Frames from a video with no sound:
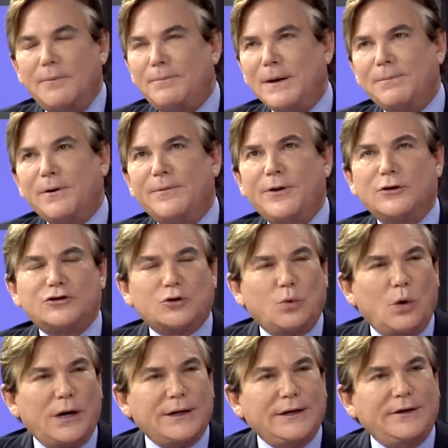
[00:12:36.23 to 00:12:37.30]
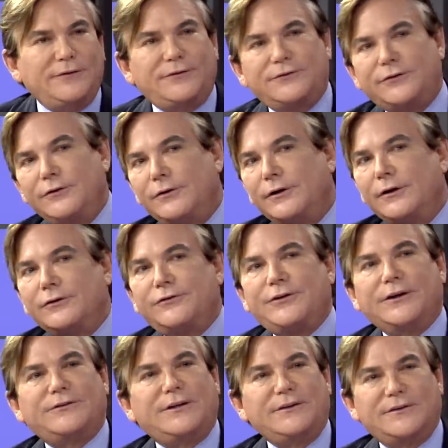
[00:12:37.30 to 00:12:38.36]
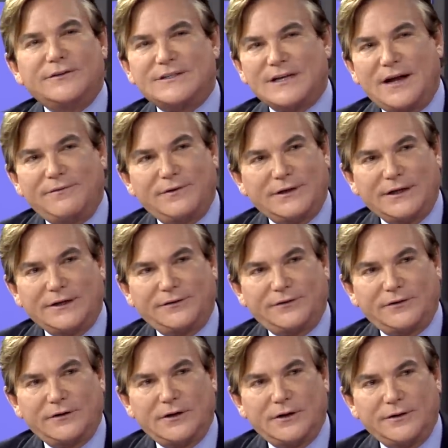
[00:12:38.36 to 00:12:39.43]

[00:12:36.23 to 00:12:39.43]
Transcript: people in their 20s to their 60s and 70s.